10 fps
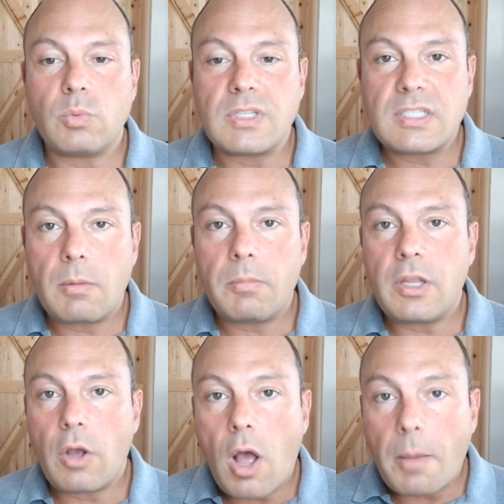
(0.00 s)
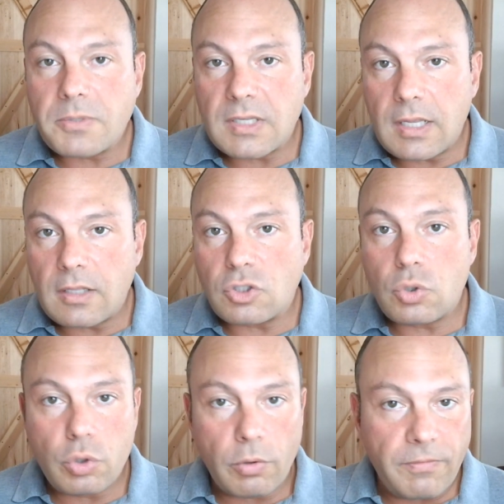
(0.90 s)
when somebody opts in
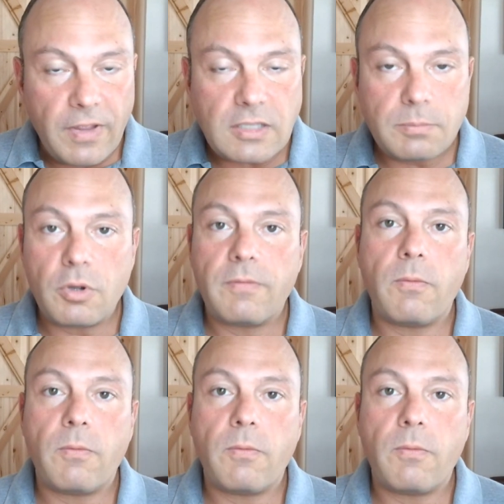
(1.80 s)
to your Facebook